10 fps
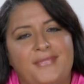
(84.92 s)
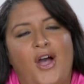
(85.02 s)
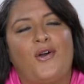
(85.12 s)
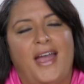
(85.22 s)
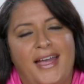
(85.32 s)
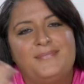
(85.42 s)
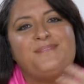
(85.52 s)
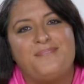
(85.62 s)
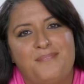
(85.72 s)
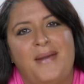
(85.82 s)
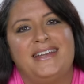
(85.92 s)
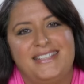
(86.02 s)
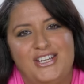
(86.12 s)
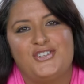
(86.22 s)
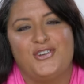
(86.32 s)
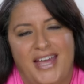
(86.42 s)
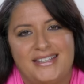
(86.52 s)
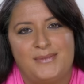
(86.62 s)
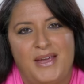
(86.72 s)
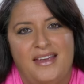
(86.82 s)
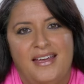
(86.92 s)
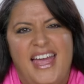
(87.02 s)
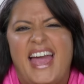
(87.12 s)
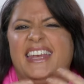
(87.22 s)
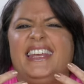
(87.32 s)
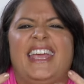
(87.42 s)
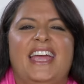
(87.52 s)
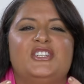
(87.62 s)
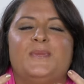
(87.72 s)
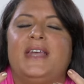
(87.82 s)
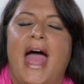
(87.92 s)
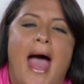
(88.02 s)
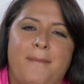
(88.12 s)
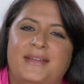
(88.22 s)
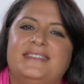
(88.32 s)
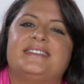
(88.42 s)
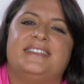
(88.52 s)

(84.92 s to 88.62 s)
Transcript: okay, my teacher gets me, and engagement happens